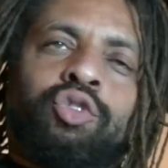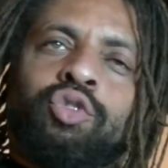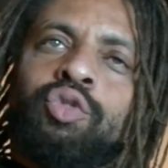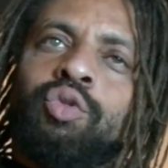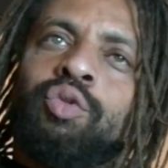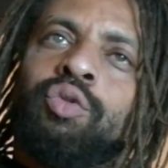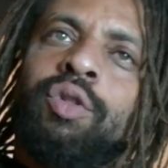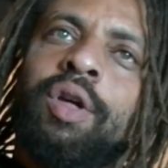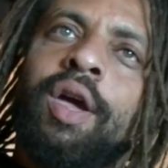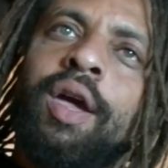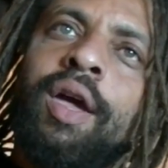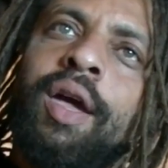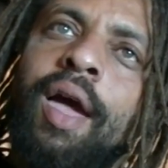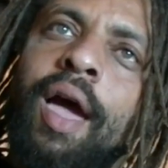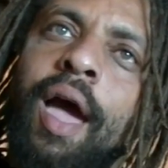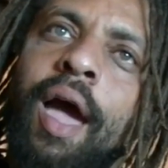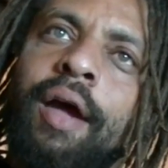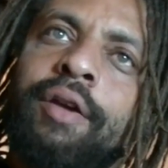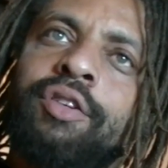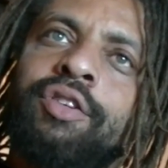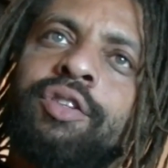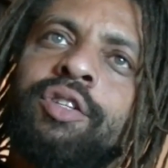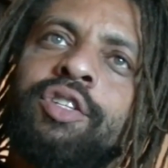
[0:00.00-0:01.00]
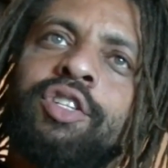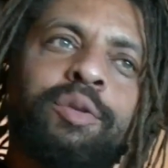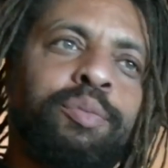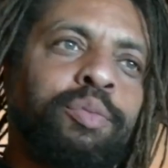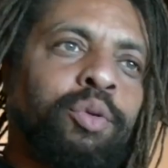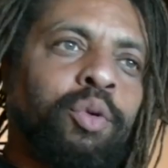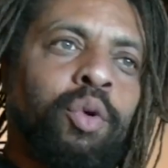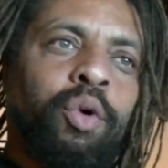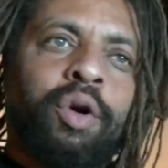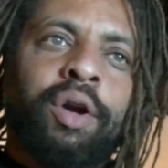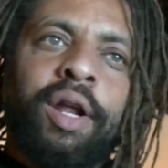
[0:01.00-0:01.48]
Do they actually
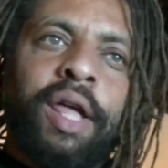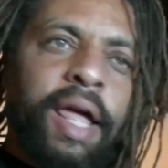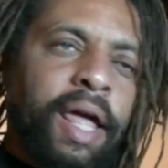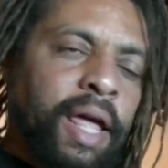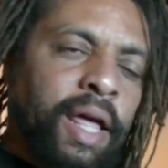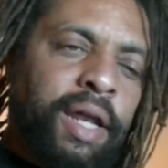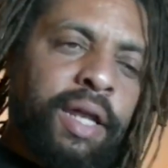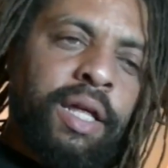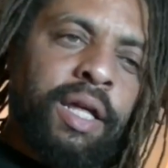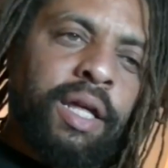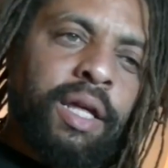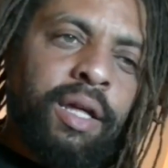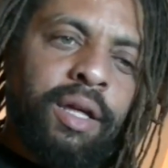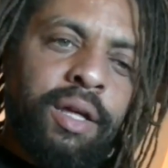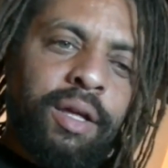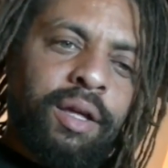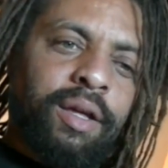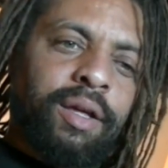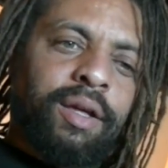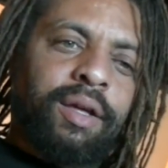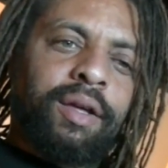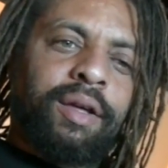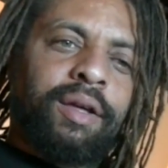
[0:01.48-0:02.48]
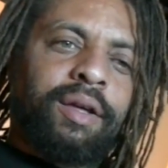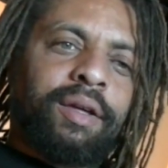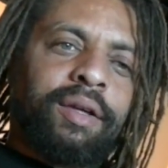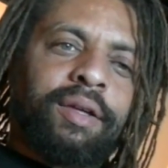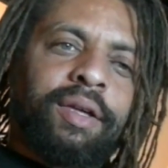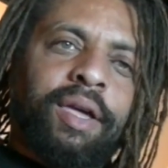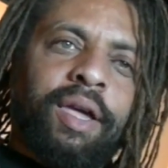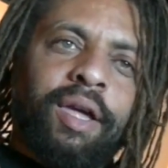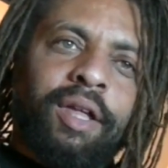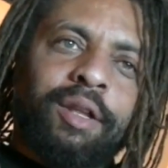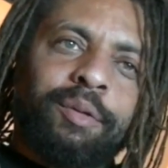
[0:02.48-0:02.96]
support any
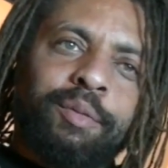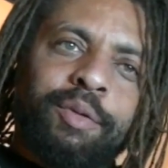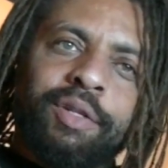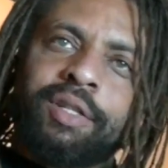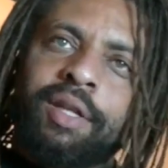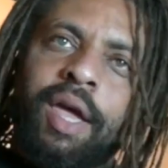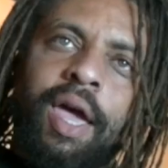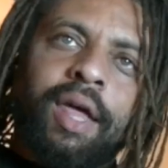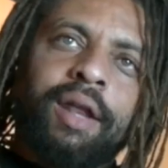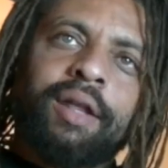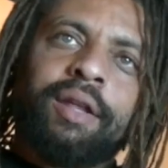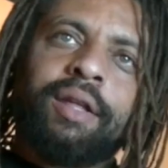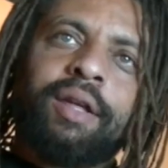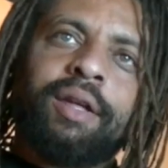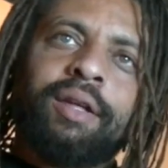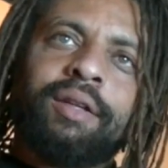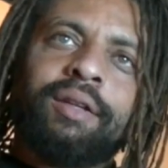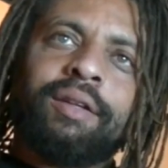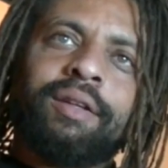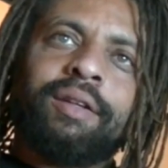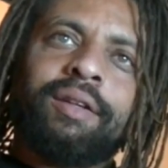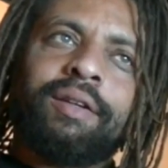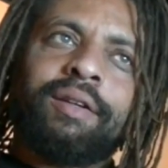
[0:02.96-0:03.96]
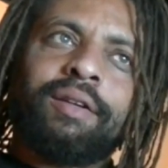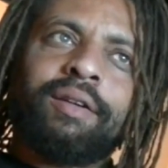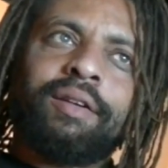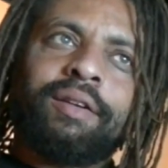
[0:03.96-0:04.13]
cannabis candidate?